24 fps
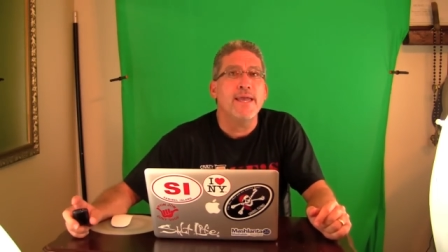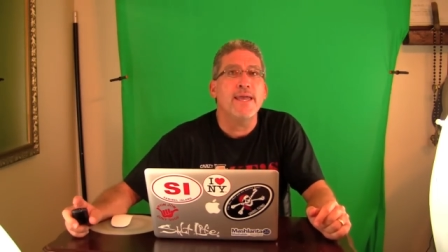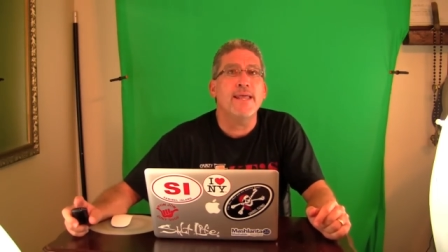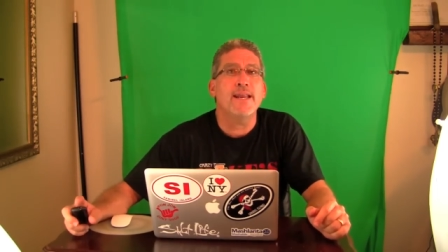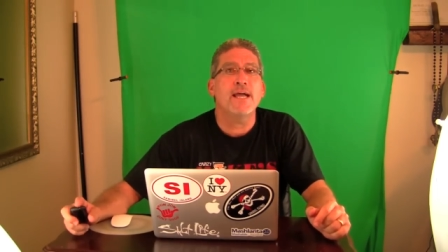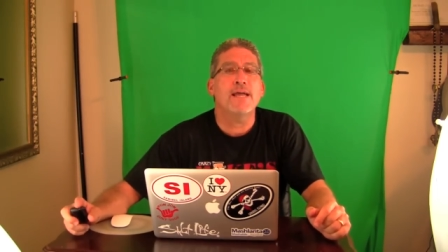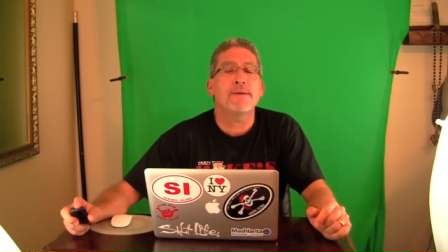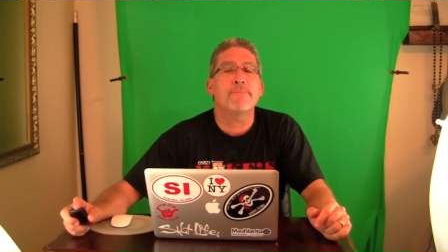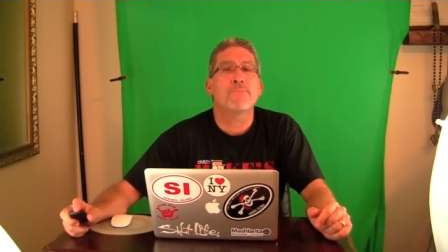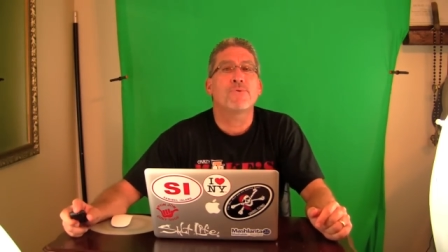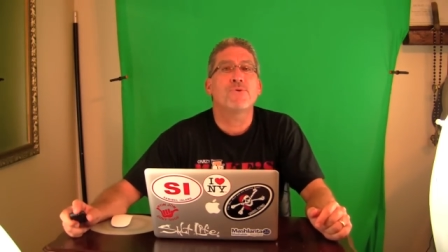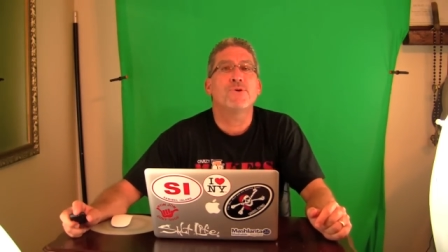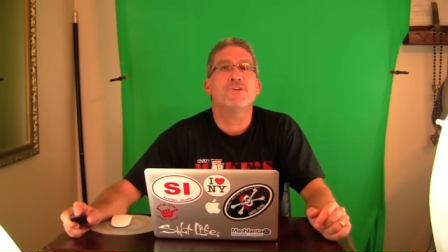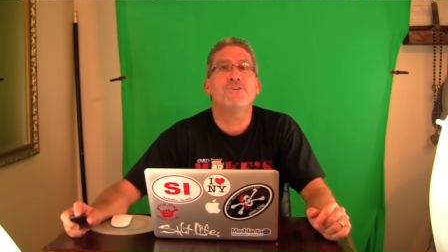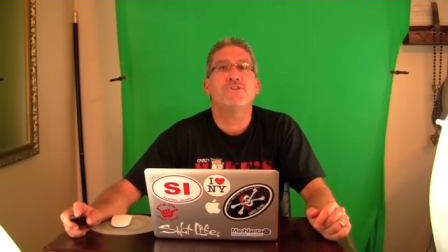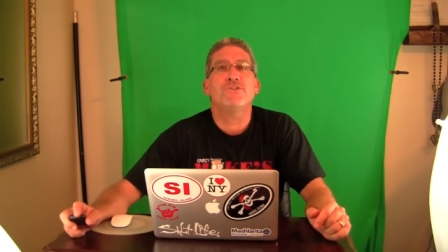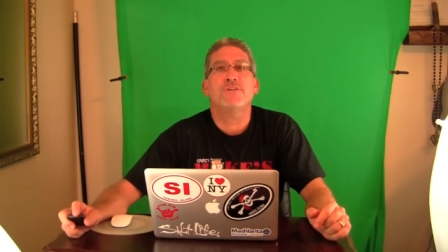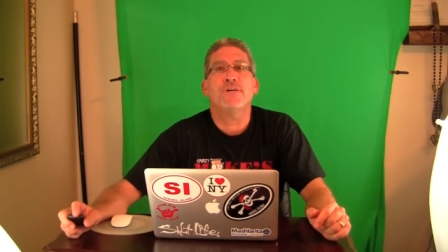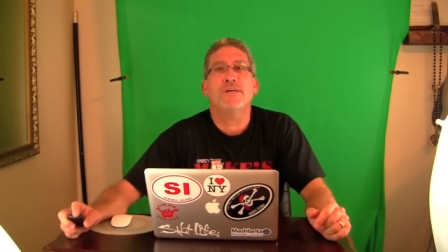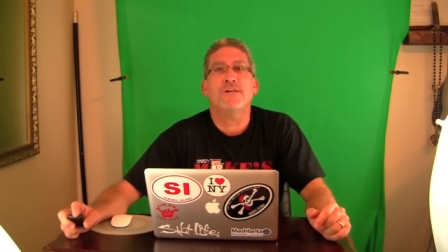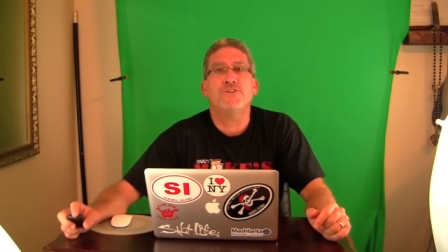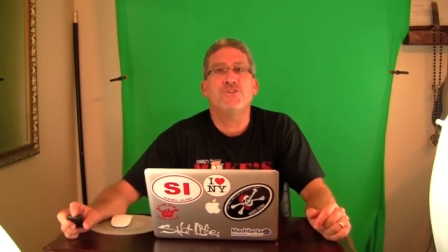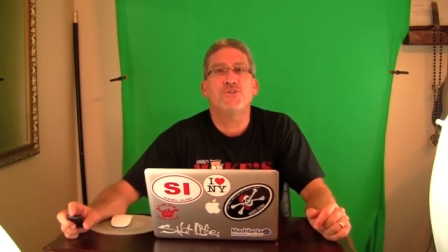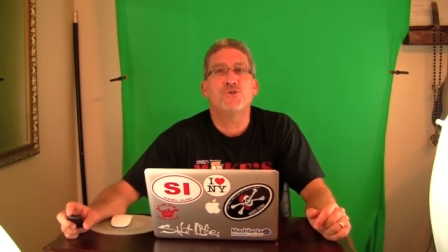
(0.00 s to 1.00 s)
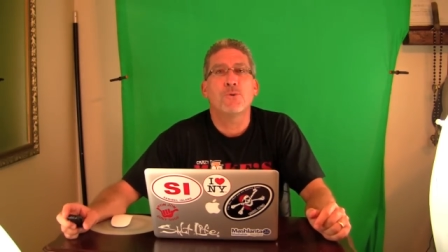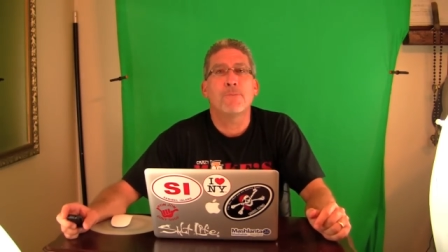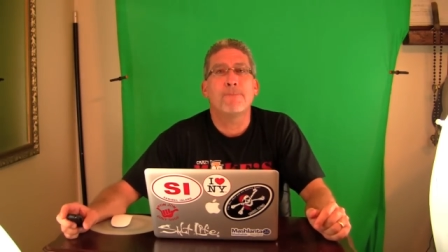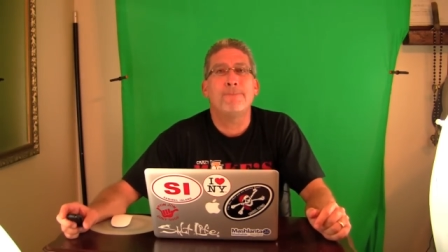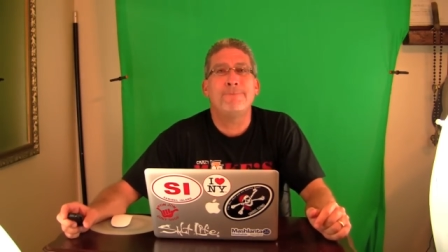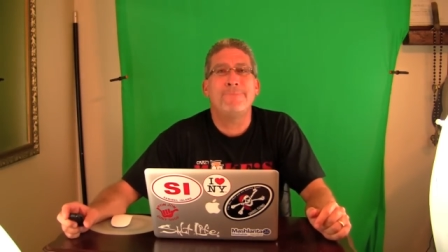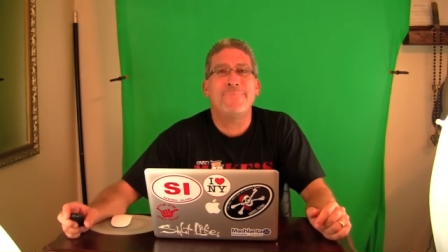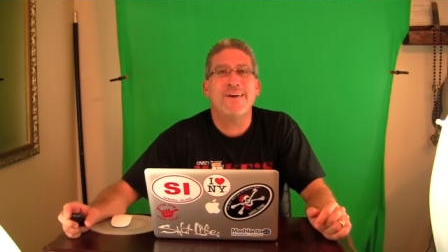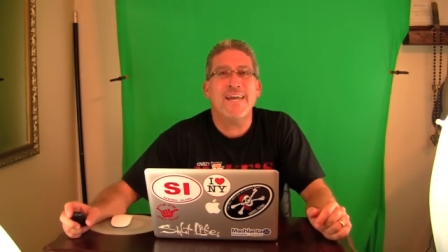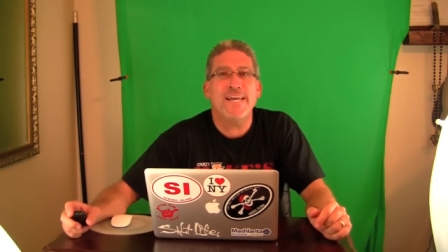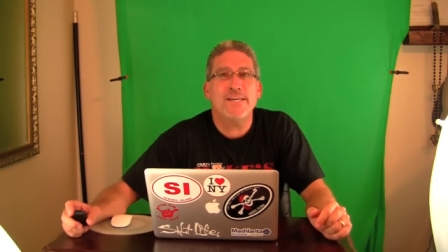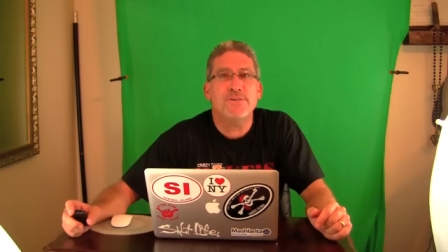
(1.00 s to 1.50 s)
and I appreciate your
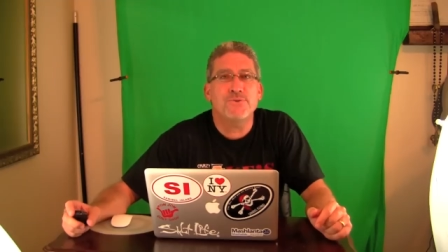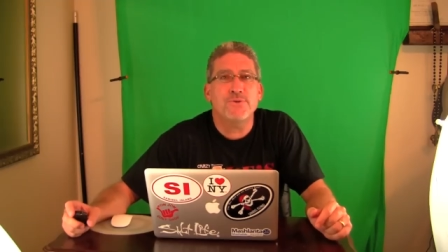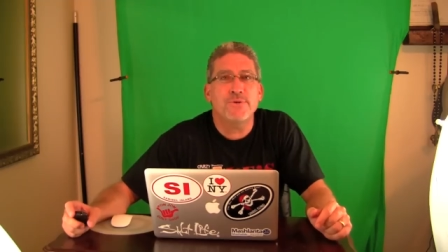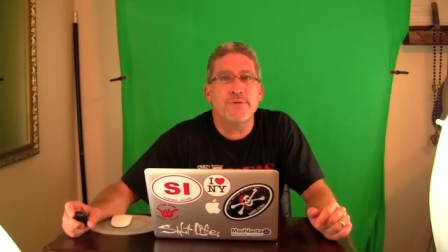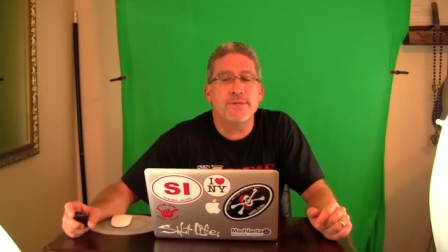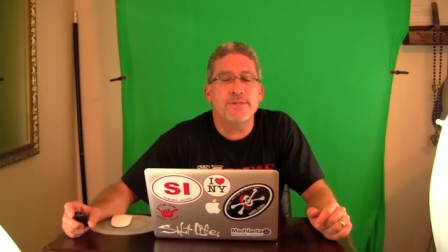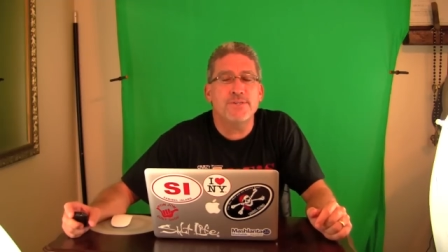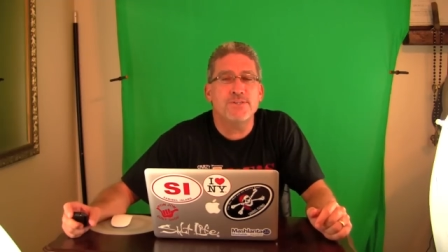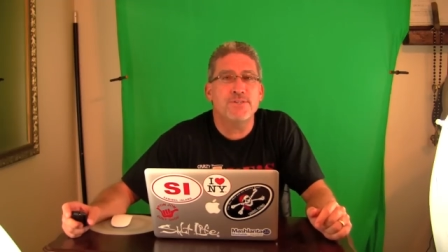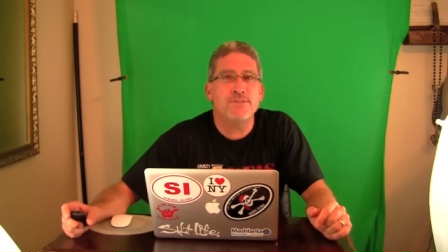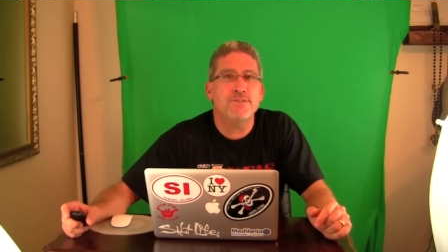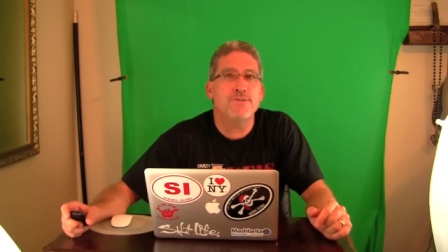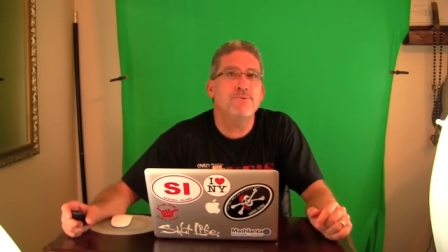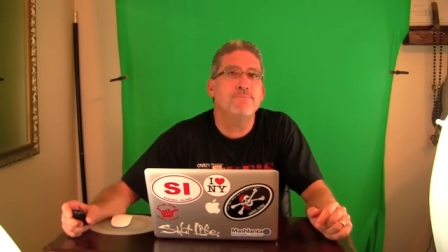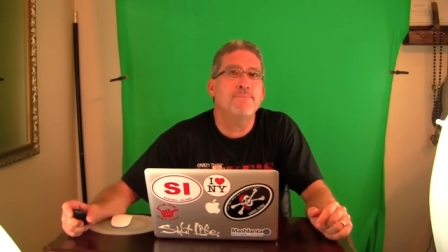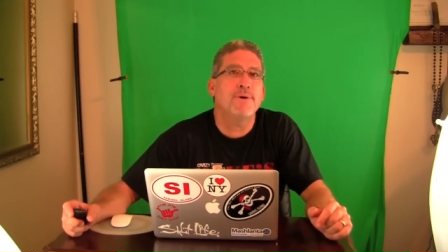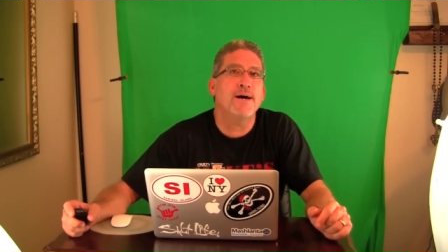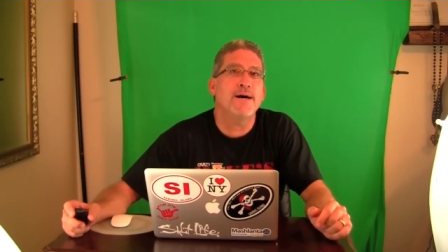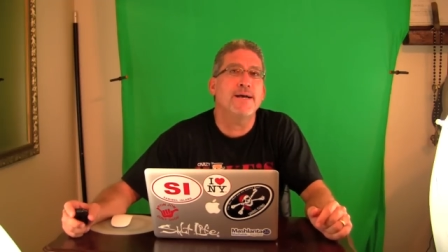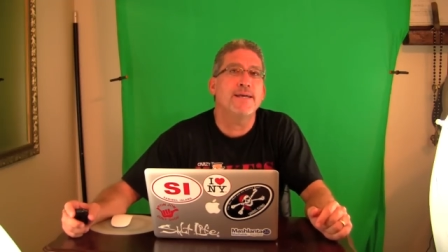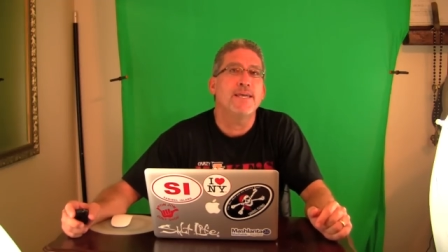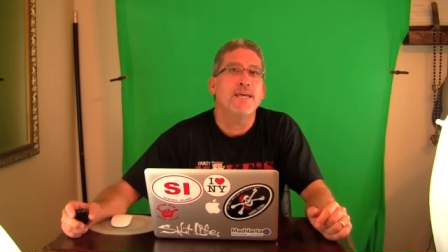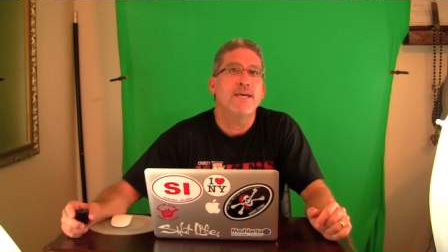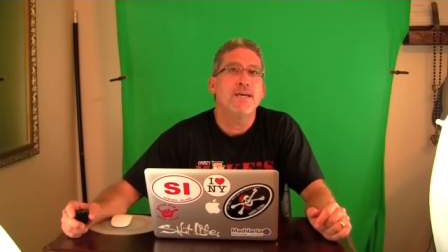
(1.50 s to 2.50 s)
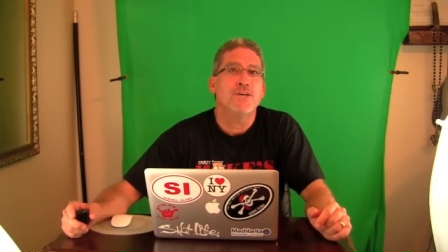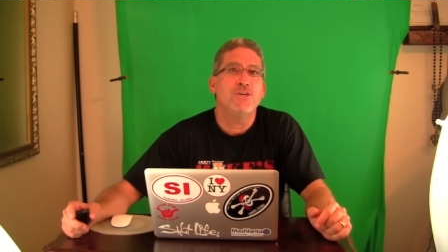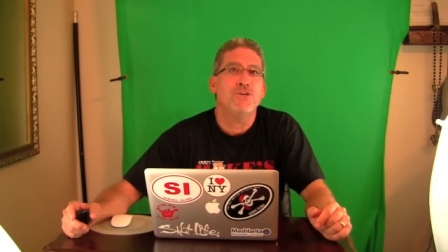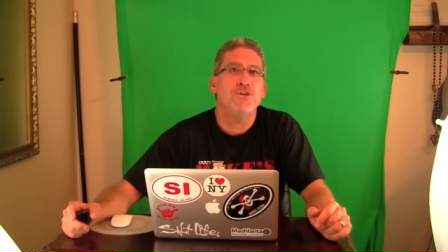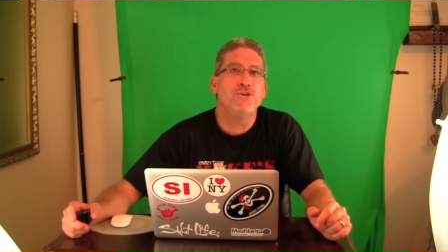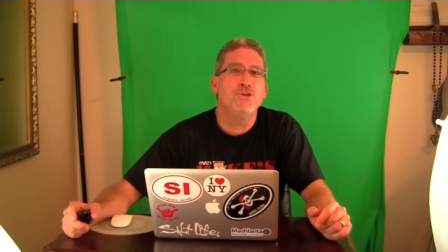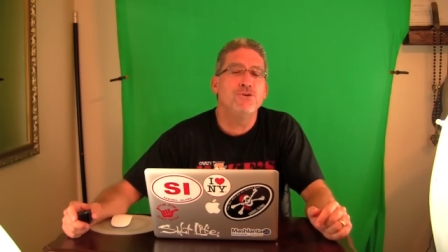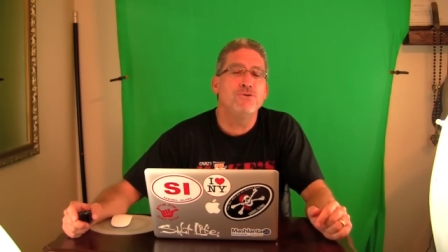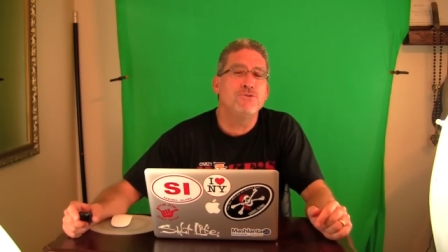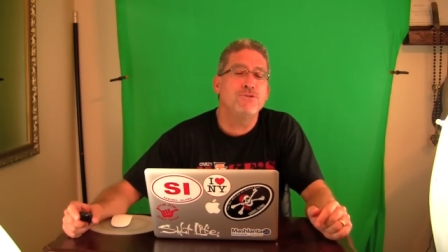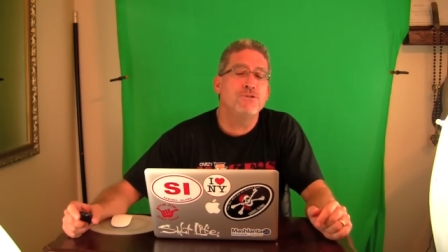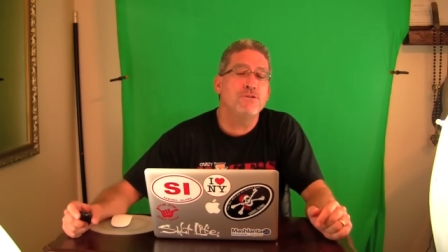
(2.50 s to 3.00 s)
patronage to my
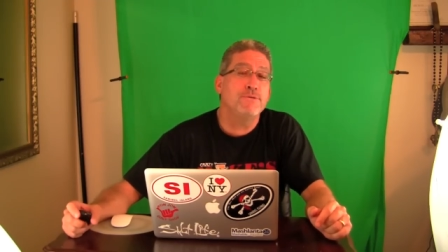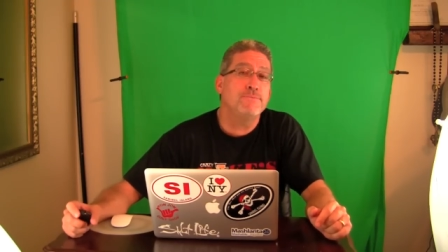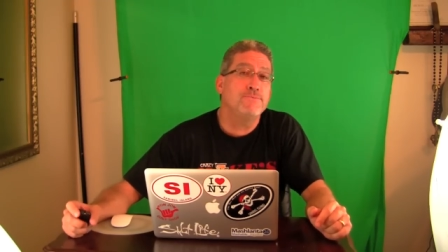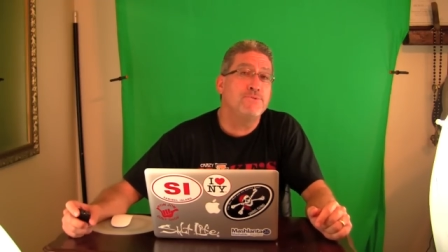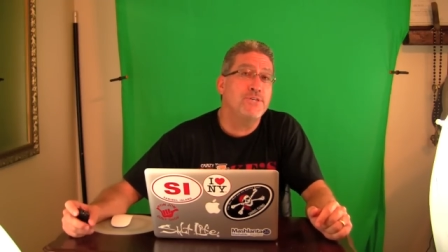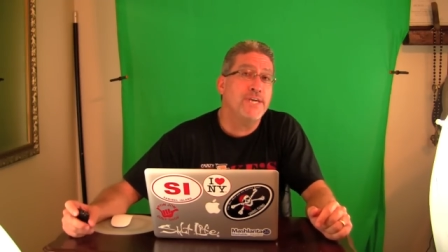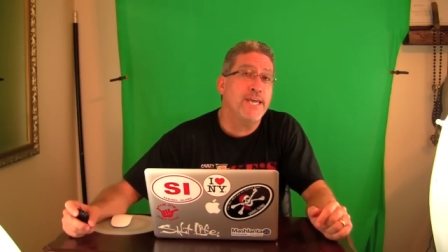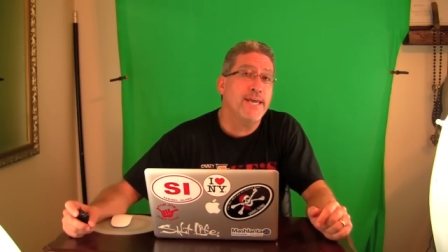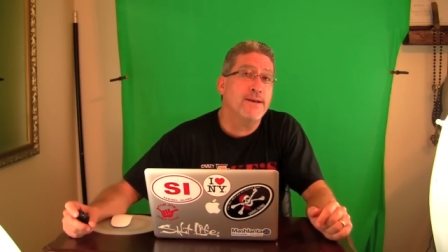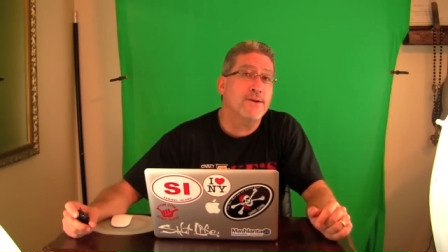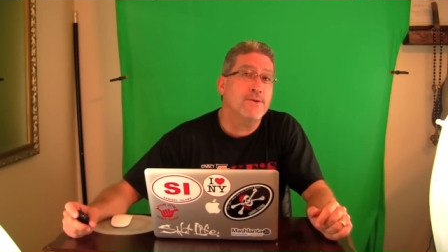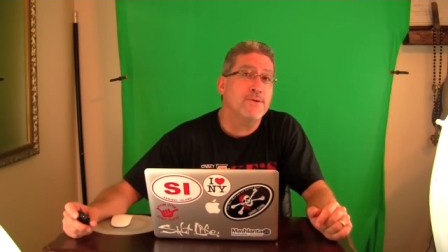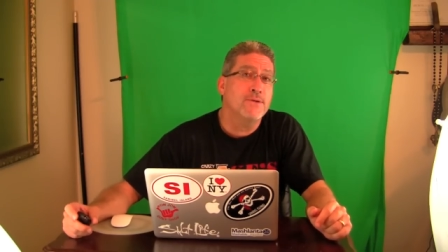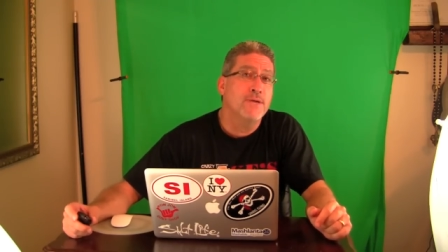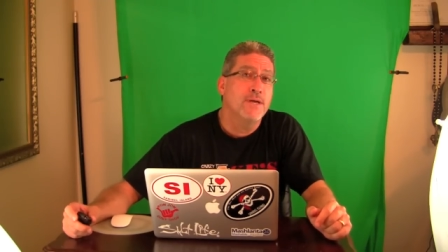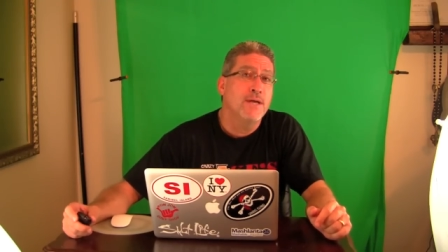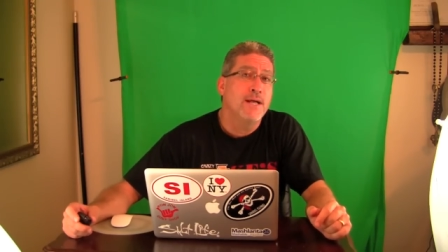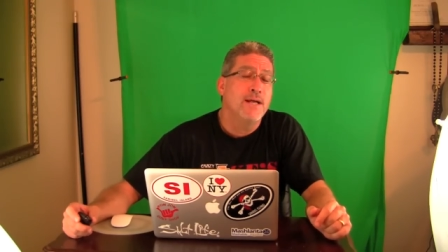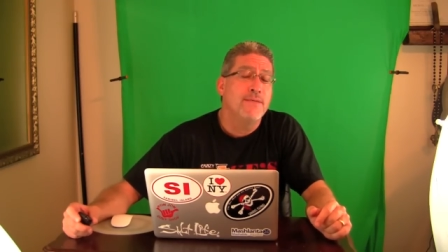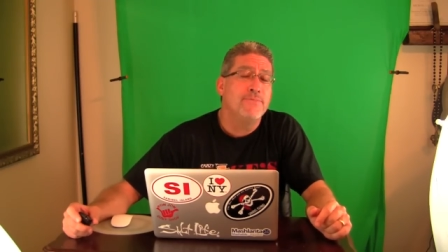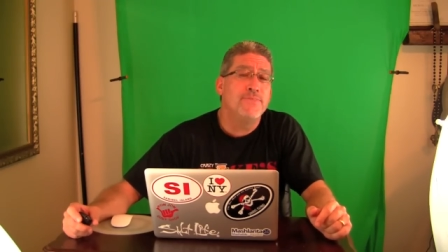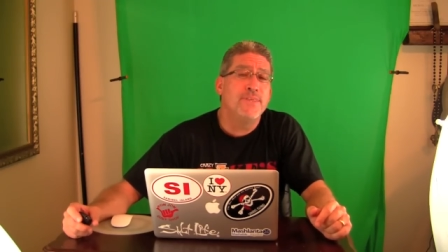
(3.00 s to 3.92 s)
YouTube channel.